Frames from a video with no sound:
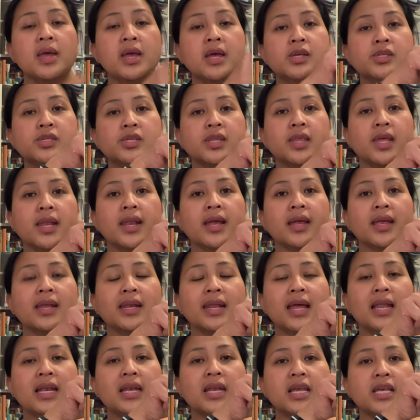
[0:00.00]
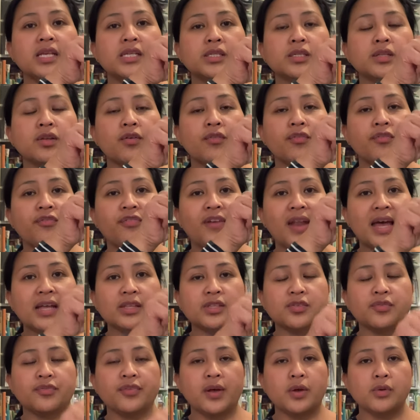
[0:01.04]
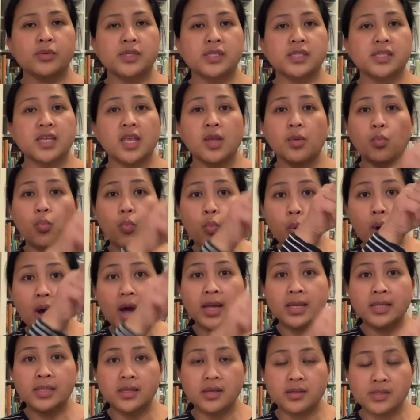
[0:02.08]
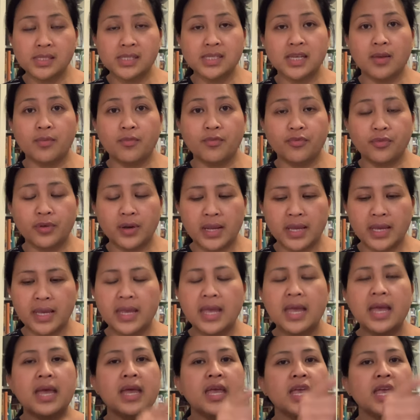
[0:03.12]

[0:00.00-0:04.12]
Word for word: so then I can at least flat felled seam one seam fully